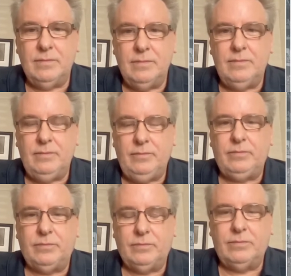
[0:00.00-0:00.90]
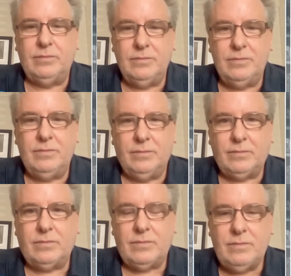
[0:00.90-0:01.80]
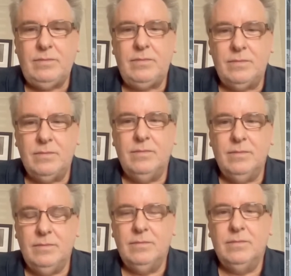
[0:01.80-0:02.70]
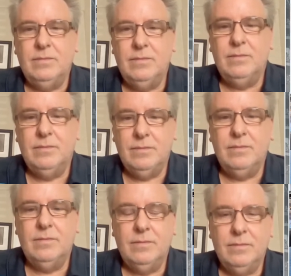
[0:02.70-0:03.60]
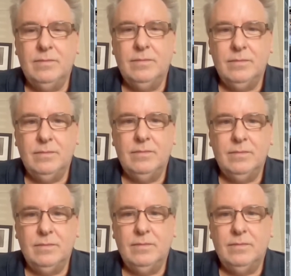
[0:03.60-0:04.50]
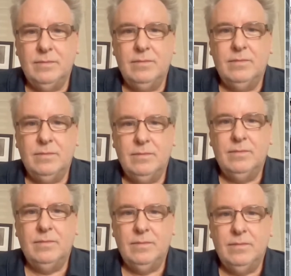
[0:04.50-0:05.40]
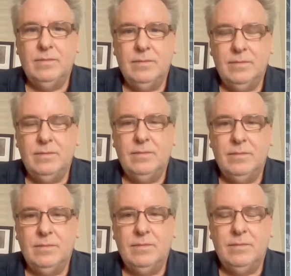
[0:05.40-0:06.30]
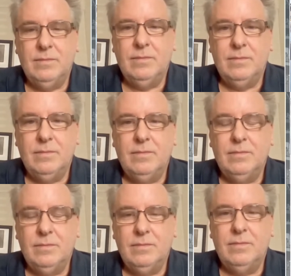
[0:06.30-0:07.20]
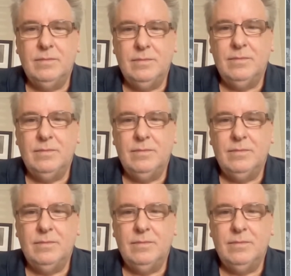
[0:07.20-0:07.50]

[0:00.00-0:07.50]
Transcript: The person shown says nothing.